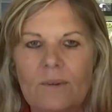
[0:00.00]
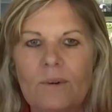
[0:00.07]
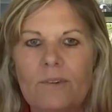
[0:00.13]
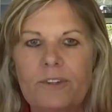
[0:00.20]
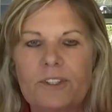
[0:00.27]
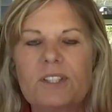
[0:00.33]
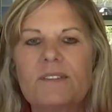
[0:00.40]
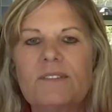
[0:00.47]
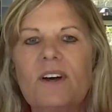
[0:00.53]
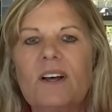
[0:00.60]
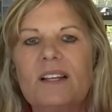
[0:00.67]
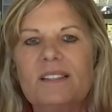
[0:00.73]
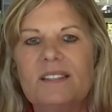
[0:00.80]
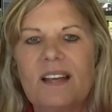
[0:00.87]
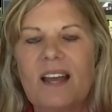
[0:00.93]
Well, first of
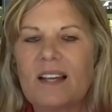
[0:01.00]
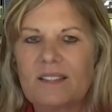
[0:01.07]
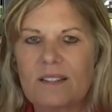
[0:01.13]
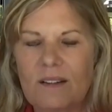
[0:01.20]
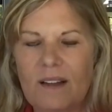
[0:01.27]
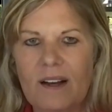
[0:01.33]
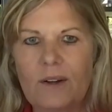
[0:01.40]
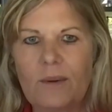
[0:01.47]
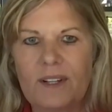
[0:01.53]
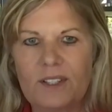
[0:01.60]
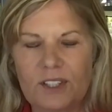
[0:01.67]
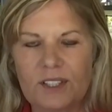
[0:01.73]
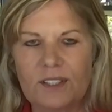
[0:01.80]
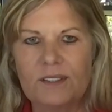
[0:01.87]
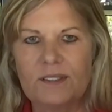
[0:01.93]
all, I'd say ask a lot of
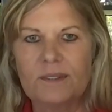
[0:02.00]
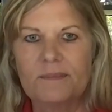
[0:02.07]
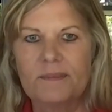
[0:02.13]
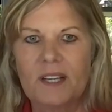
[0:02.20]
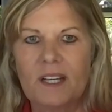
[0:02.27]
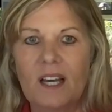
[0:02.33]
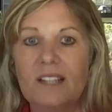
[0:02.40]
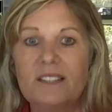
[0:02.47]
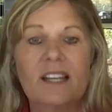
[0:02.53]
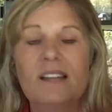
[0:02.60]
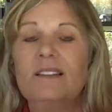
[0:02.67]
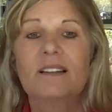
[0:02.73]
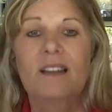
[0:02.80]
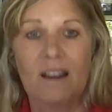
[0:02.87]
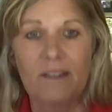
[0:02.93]
questions.
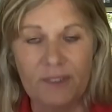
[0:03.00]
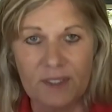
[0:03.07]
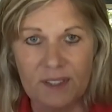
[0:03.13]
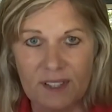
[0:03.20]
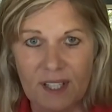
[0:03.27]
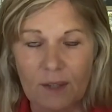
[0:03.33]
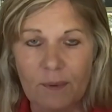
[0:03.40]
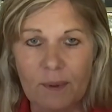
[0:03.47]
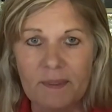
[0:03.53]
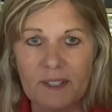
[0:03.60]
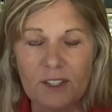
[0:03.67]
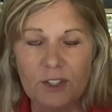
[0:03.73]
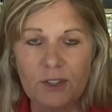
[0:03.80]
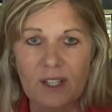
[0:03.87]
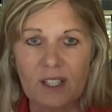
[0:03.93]
Attend a conference like Women
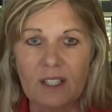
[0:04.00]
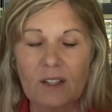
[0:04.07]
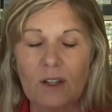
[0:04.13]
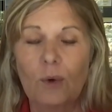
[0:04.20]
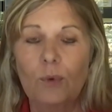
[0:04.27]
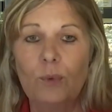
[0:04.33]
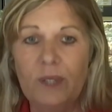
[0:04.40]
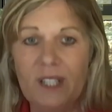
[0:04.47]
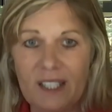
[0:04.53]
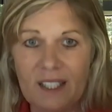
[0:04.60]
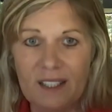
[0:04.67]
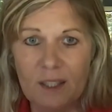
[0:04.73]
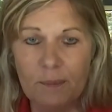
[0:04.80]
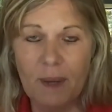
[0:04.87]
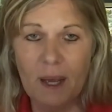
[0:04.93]
in Trucking.
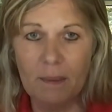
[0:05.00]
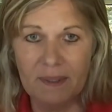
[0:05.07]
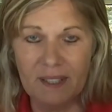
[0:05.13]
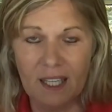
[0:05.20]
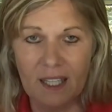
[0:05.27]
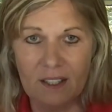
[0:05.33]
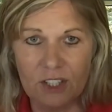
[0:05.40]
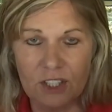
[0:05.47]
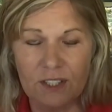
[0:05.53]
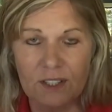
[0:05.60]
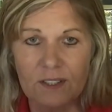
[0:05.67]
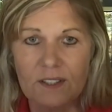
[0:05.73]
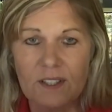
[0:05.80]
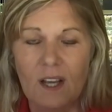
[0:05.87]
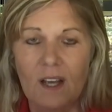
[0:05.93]
Read the
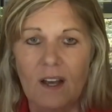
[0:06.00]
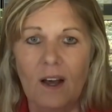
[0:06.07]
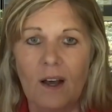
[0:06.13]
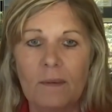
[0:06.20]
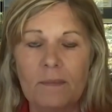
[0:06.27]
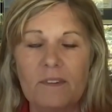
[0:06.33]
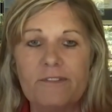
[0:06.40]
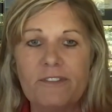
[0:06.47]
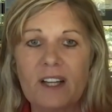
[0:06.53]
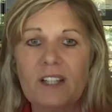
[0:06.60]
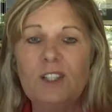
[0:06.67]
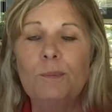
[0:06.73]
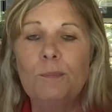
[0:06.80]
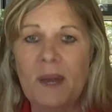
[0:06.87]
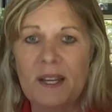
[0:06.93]
publications.
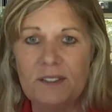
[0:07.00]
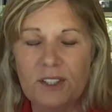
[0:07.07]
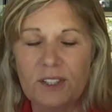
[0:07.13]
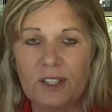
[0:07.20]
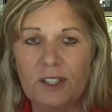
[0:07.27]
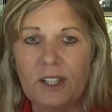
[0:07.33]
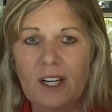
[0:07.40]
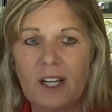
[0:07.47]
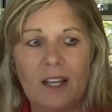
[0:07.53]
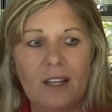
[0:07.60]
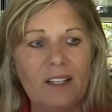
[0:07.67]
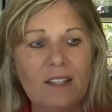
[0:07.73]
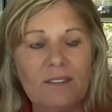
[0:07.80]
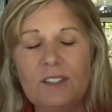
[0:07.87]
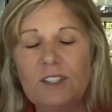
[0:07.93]
Find a mentor.
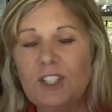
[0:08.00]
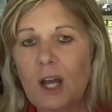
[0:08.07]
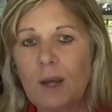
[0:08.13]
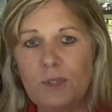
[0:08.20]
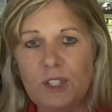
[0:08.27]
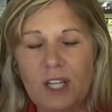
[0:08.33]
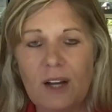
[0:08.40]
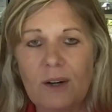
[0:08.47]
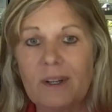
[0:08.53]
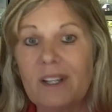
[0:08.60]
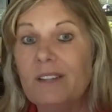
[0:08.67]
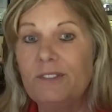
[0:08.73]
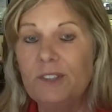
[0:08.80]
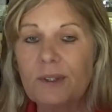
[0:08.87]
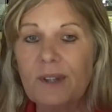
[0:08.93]
Even job shadow
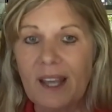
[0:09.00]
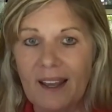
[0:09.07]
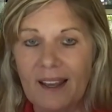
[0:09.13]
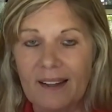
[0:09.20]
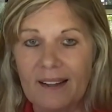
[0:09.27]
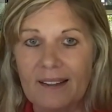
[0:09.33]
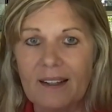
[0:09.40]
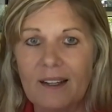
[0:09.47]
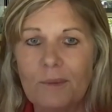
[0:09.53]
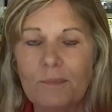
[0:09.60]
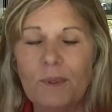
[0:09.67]
if you can.